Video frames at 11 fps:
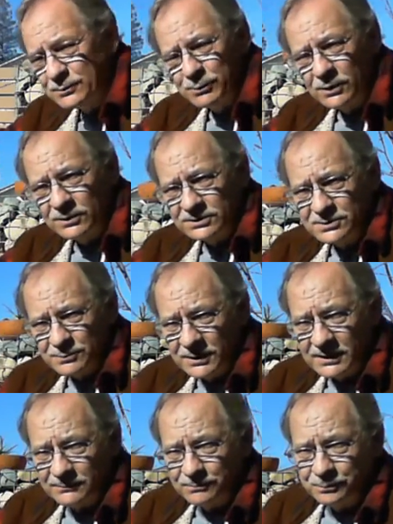bald spot,
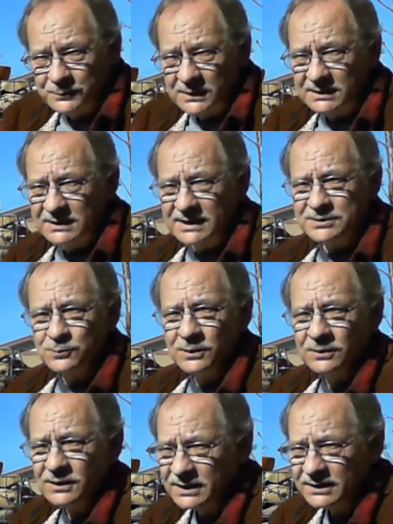and that's where
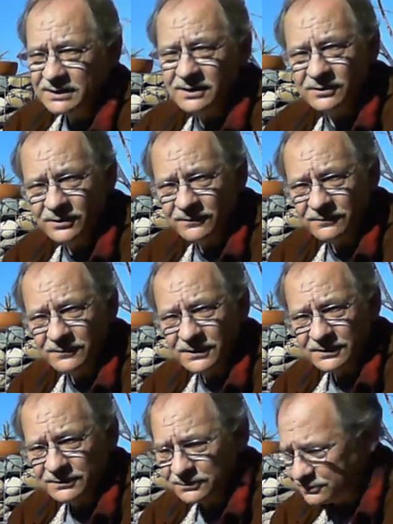I cut off the